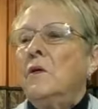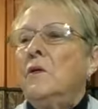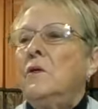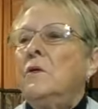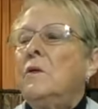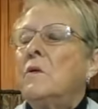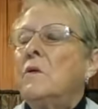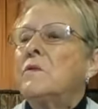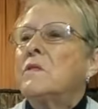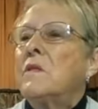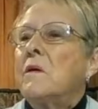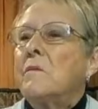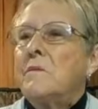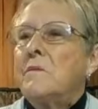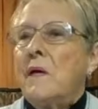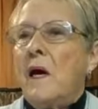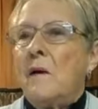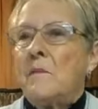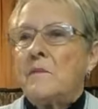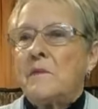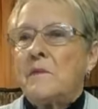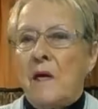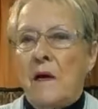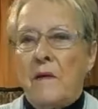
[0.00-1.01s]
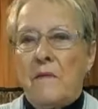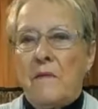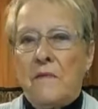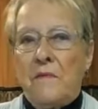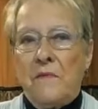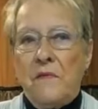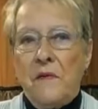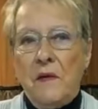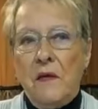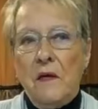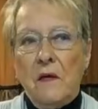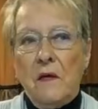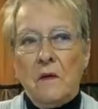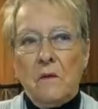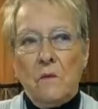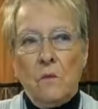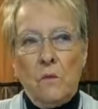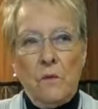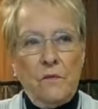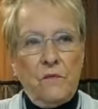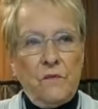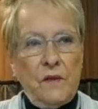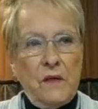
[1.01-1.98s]
You know, sometimes I think
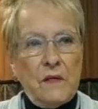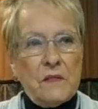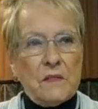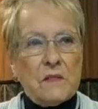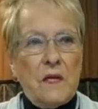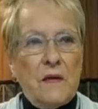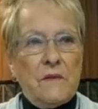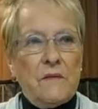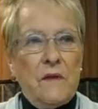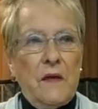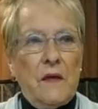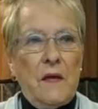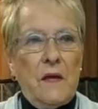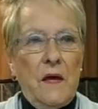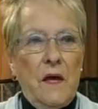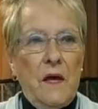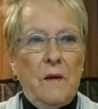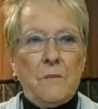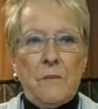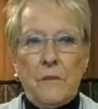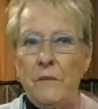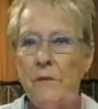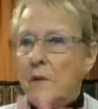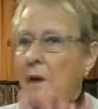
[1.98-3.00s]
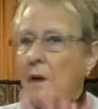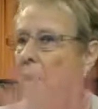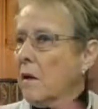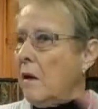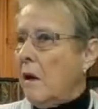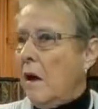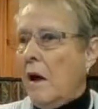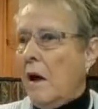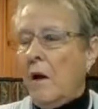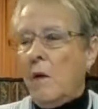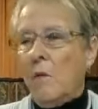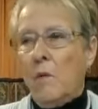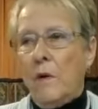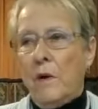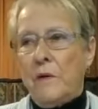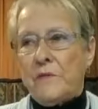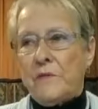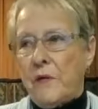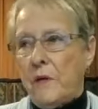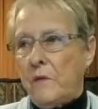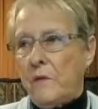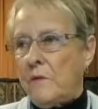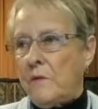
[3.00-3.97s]
when things like that happen, not
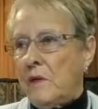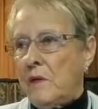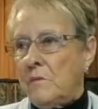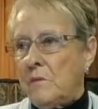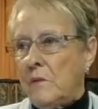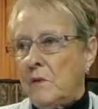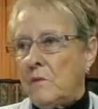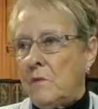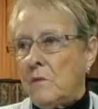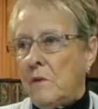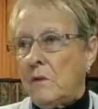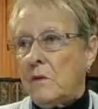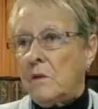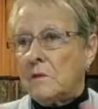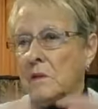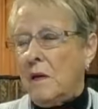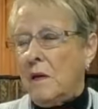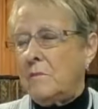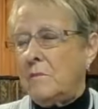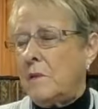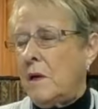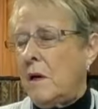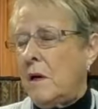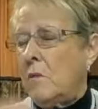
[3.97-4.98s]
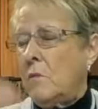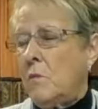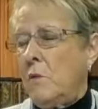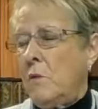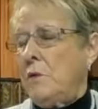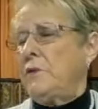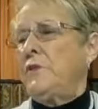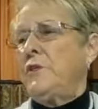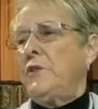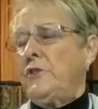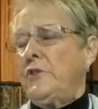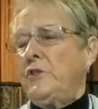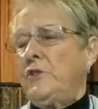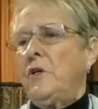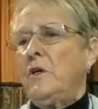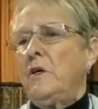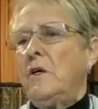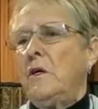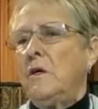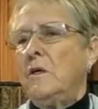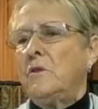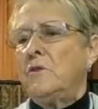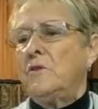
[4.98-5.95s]
always, don't get me wrong, because I'm not one to
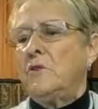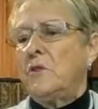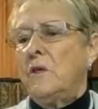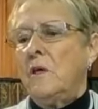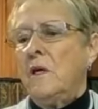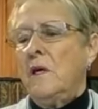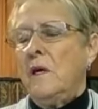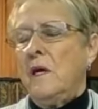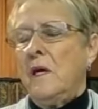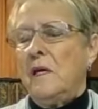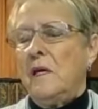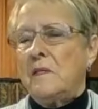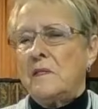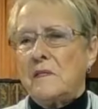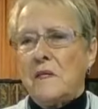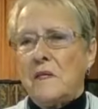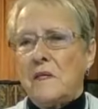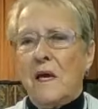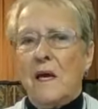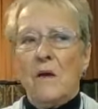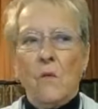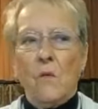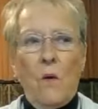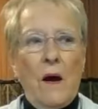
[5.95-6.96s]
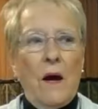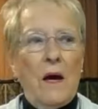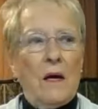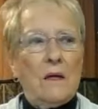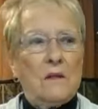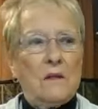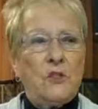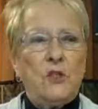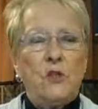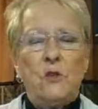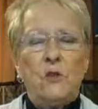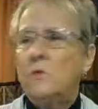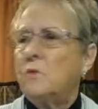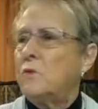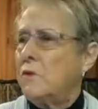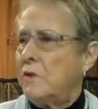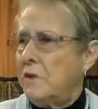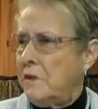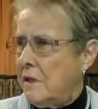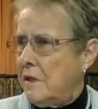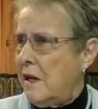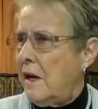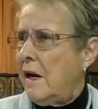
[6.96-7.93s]
judge and say why
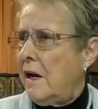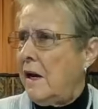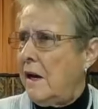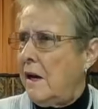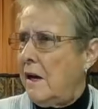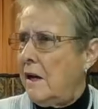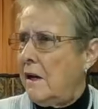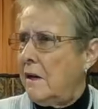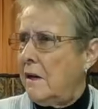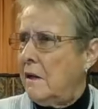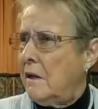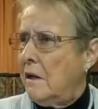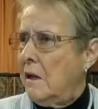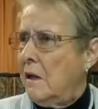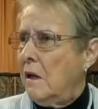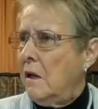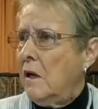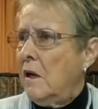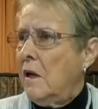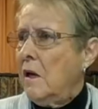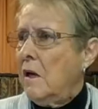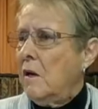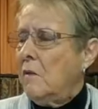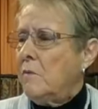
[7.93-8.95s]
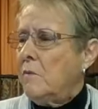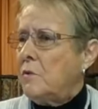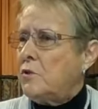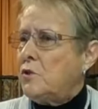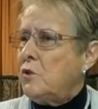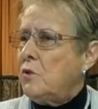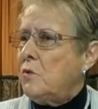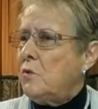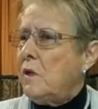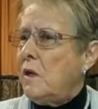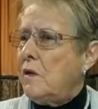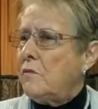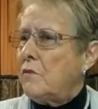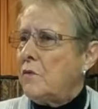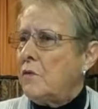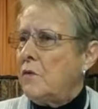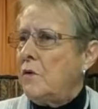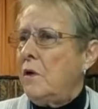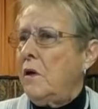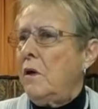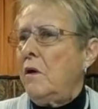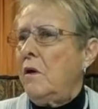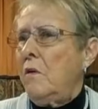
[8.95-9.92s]
children die. But you never
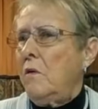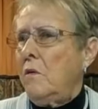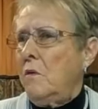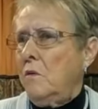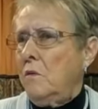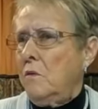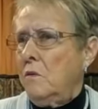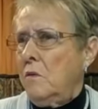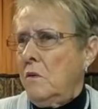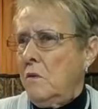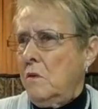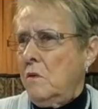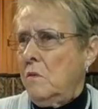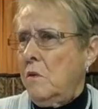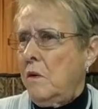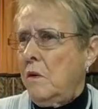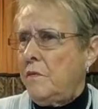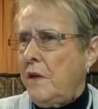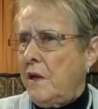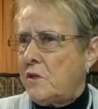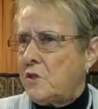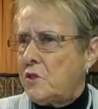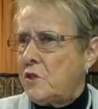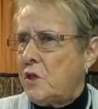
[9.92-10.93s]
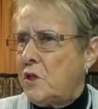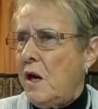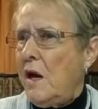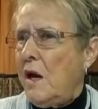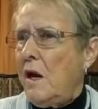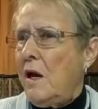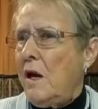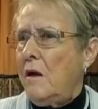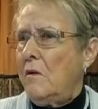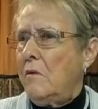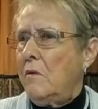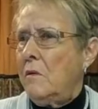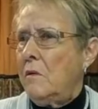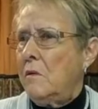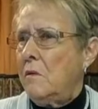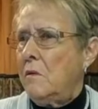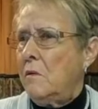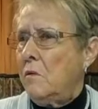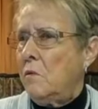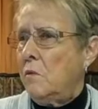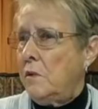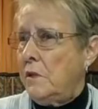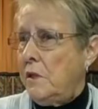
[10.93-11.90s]
know what that child,
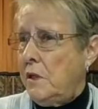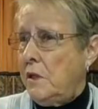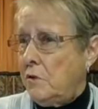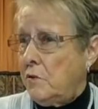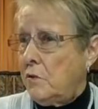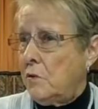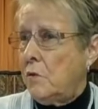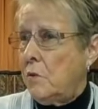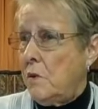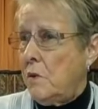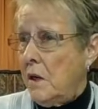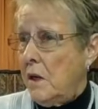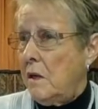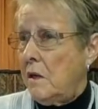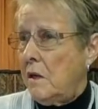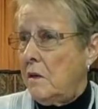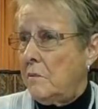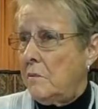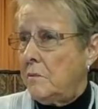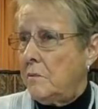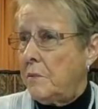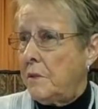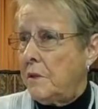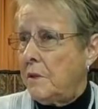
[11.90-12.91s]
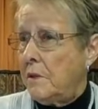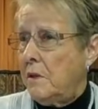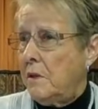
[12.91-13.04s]
when he grew up,